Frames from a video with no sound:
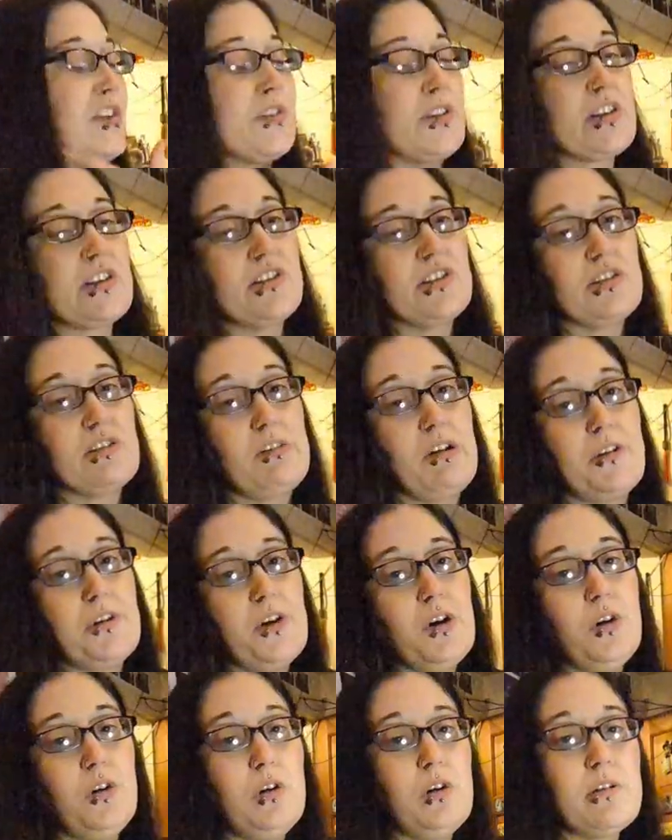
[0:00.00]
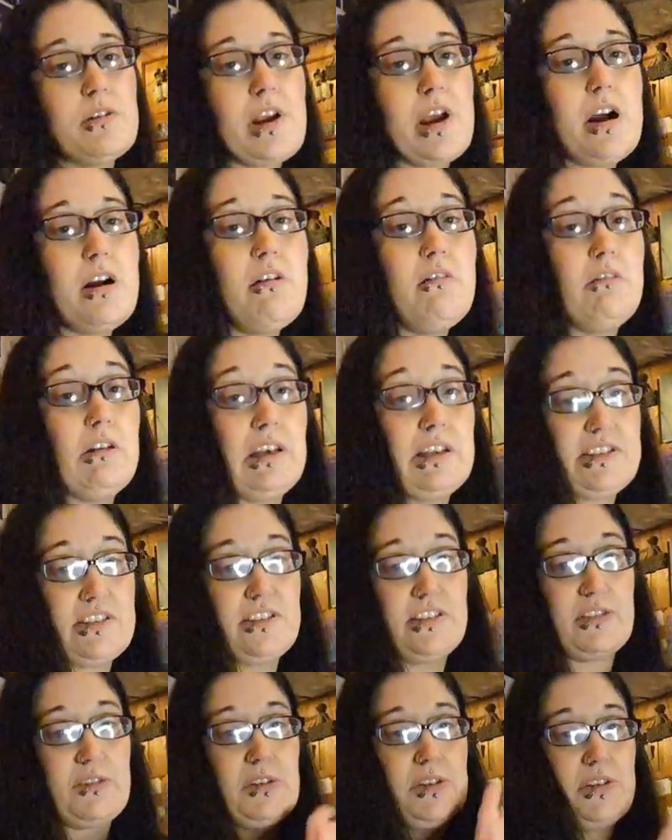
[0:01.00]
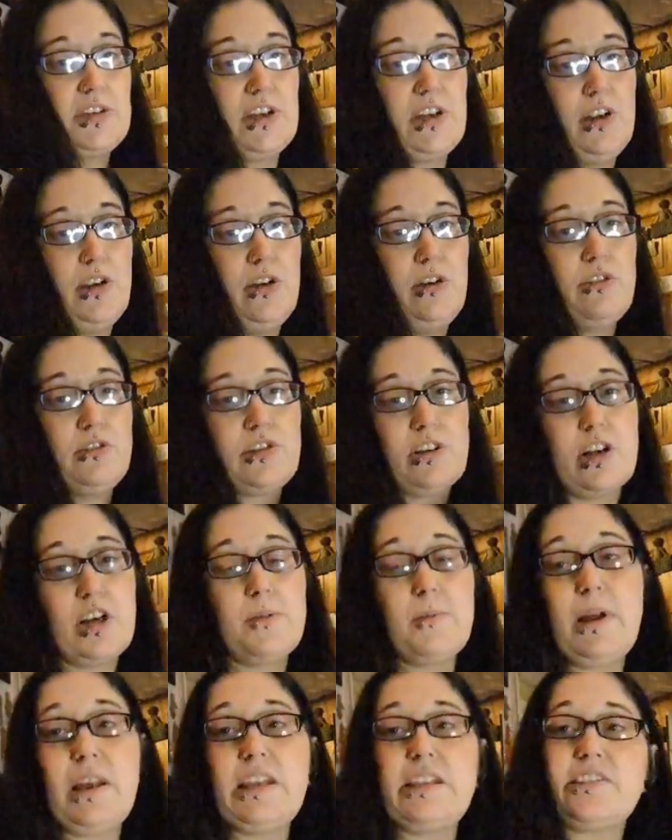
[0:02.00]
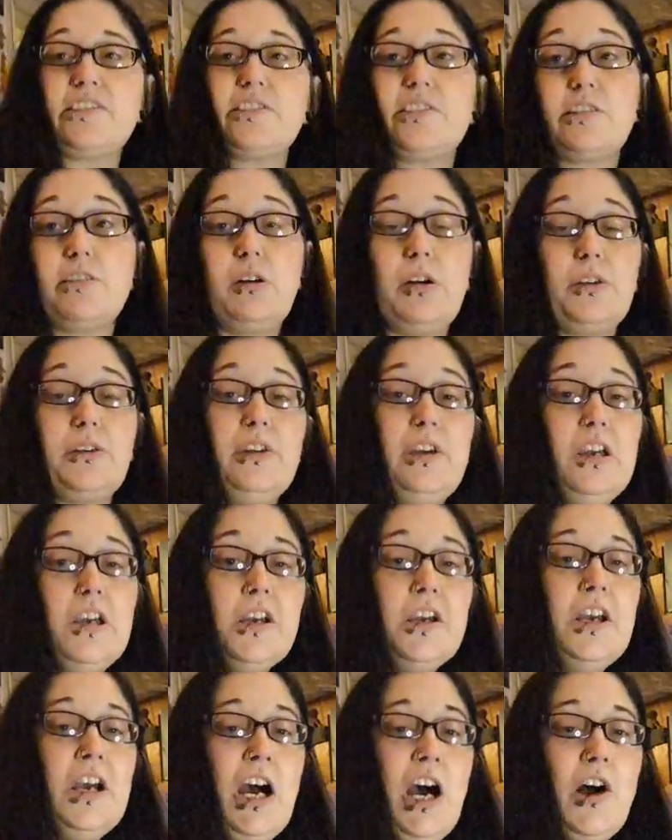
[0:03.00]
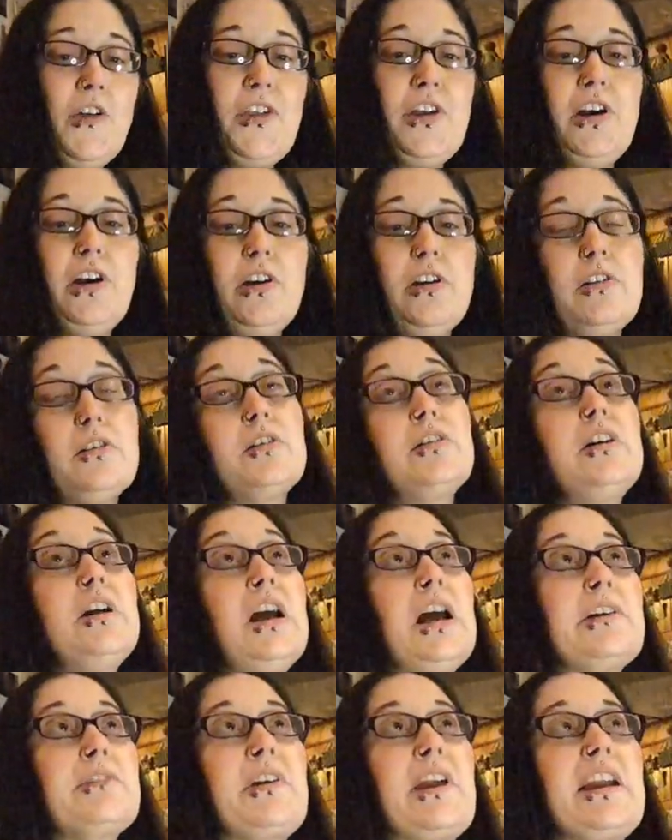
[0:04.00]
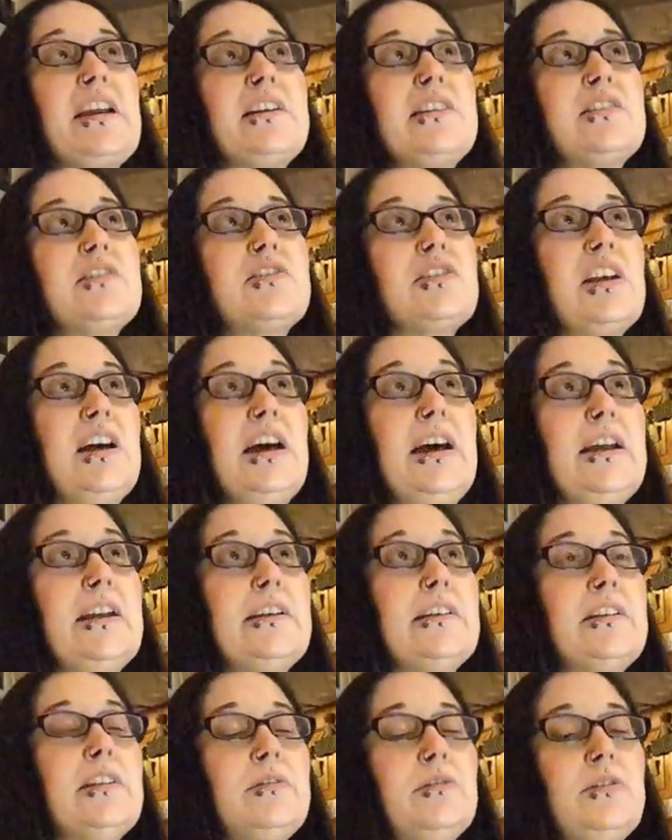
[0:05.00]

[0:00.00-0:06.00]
I listen to on audio, I listen to on YouTube, I listen to on other things, and